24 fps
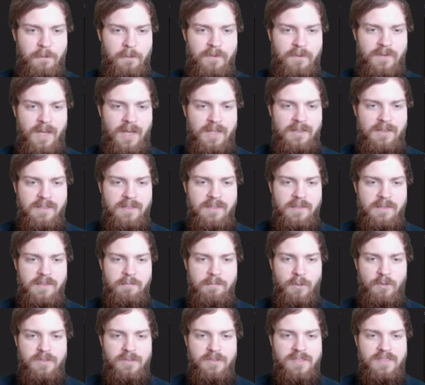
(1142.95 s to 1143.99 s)
we've got the
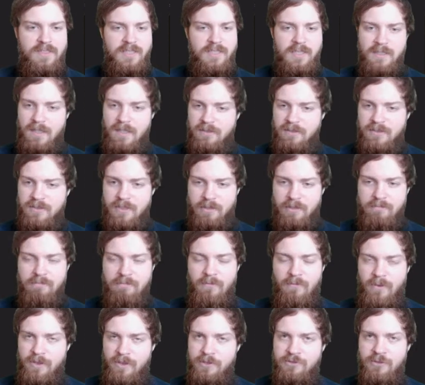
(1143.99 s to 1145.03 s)
Bolas' Citadel still,
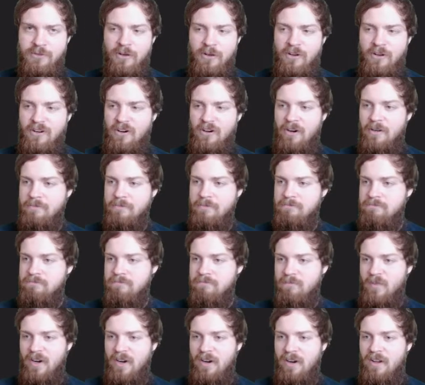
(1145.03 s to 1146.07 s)
very strong card,
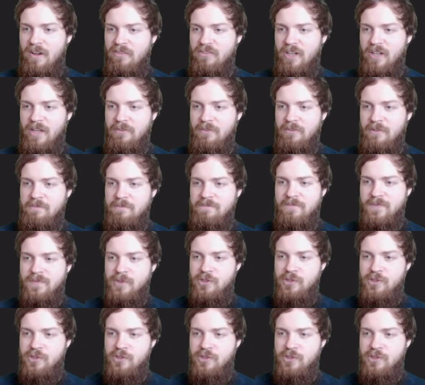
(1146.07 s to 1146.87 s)
very on flavor.